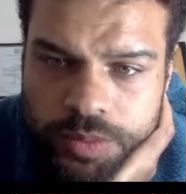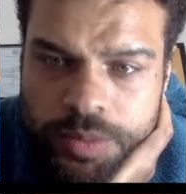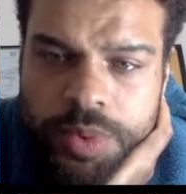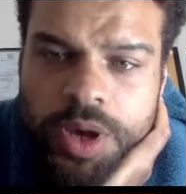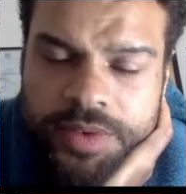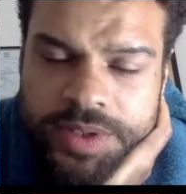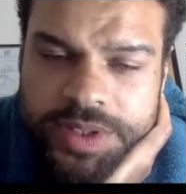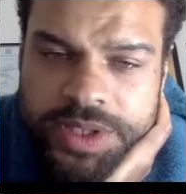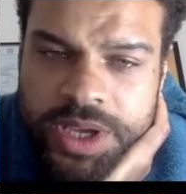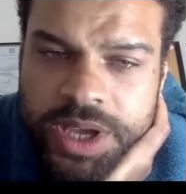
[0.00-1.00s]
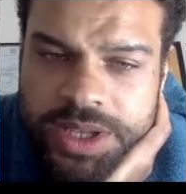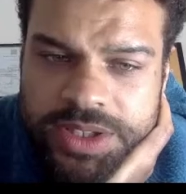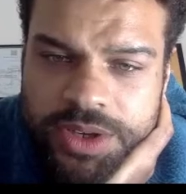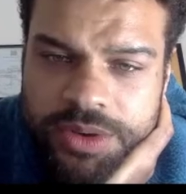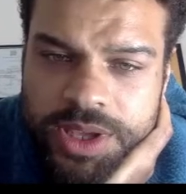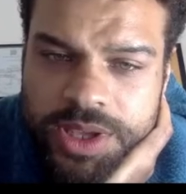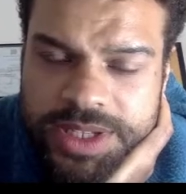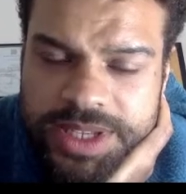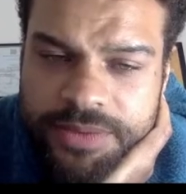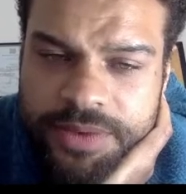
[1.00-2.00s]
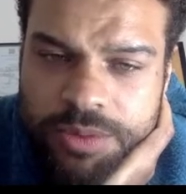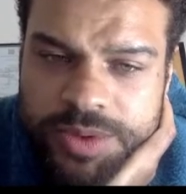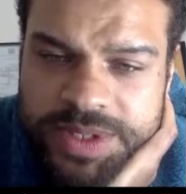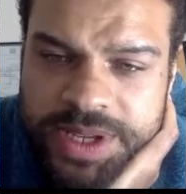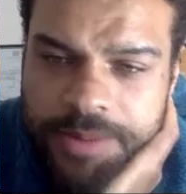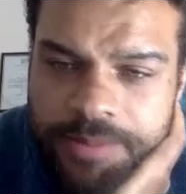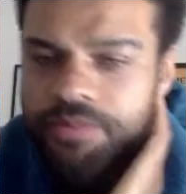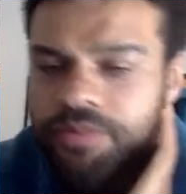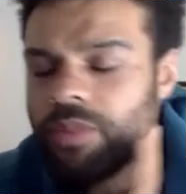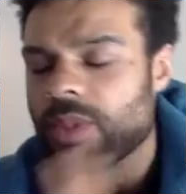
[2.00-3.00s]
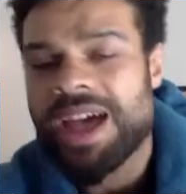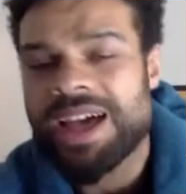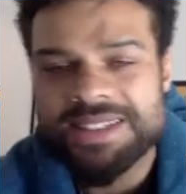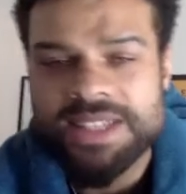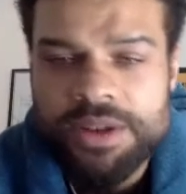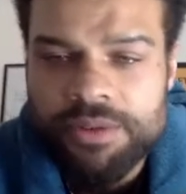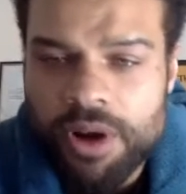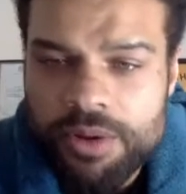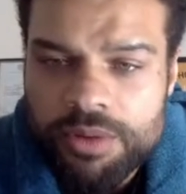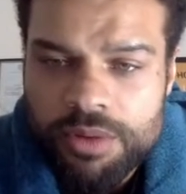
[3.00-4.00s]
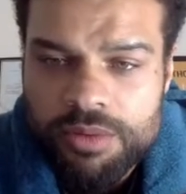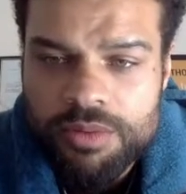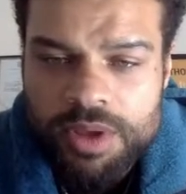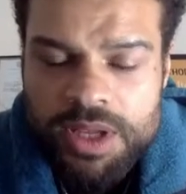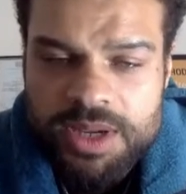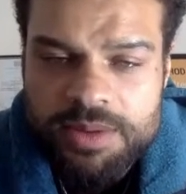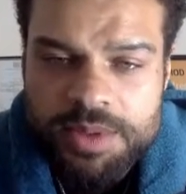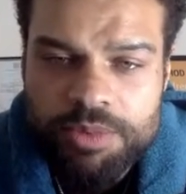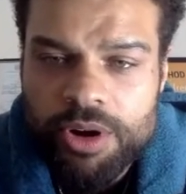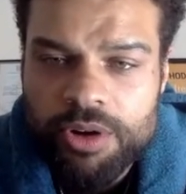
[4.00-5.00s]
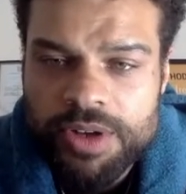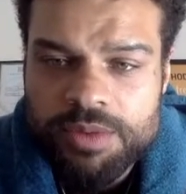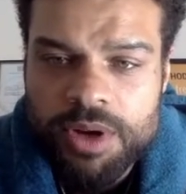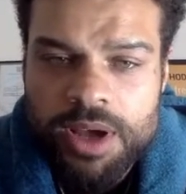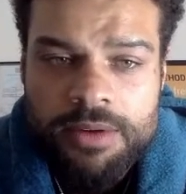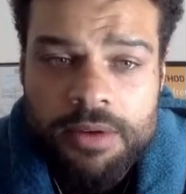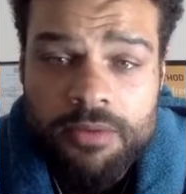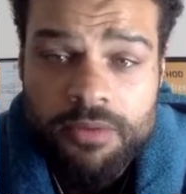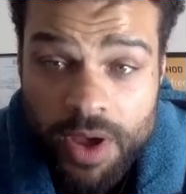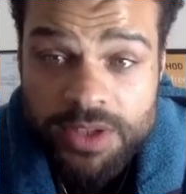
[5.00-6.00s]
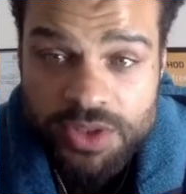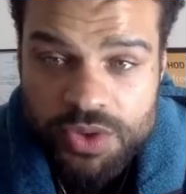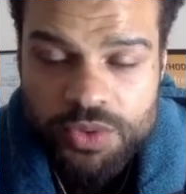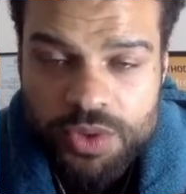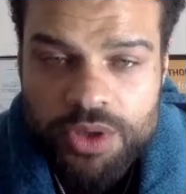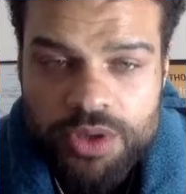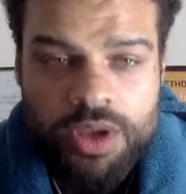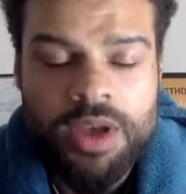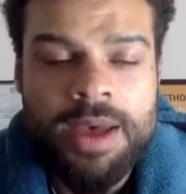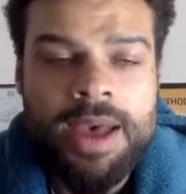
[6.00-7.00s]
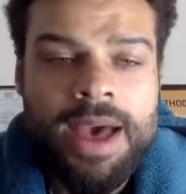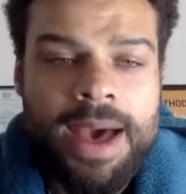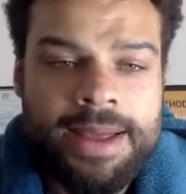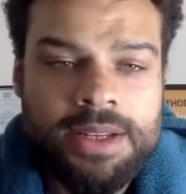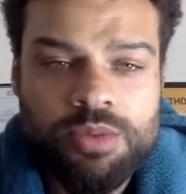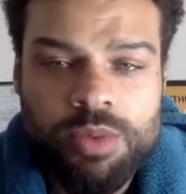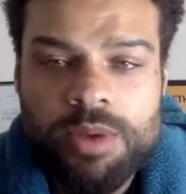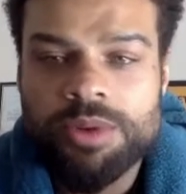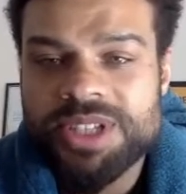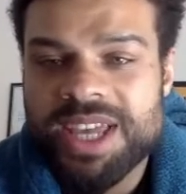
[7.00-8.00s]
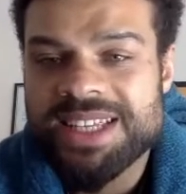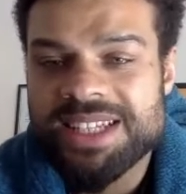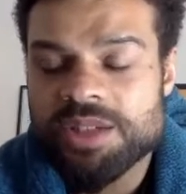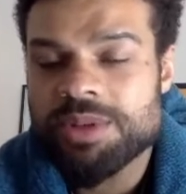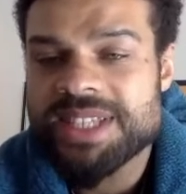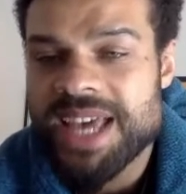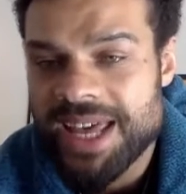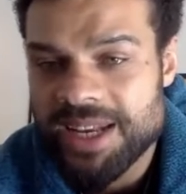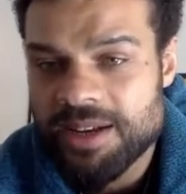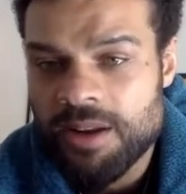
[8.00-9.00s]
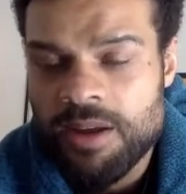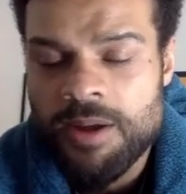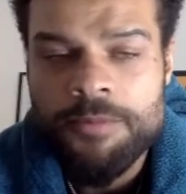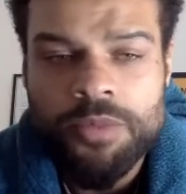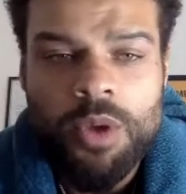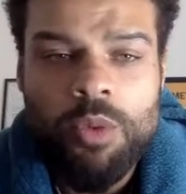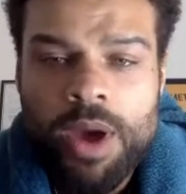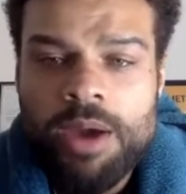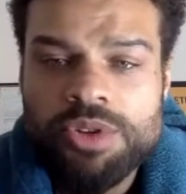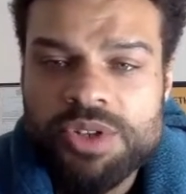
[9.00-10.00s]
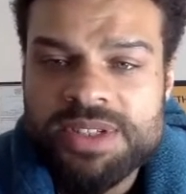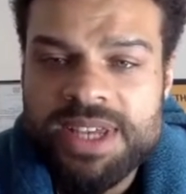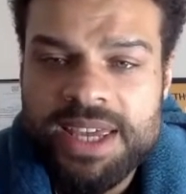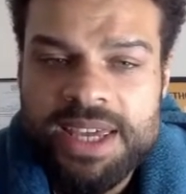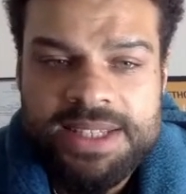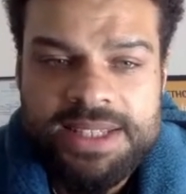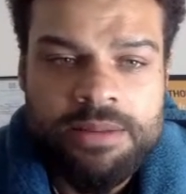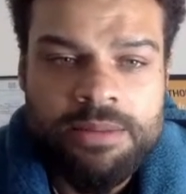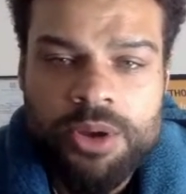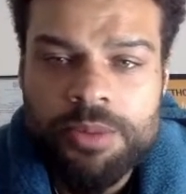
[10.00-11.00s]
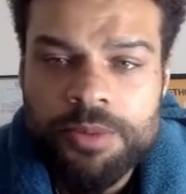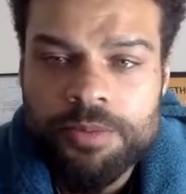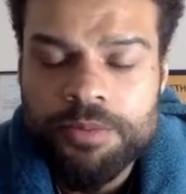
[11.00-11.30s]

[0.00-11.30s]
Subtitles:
Perfect. So if it was at a 0 in terms of progress when I first saw you, and we want to get it to a 10, where would you say it is at the moment?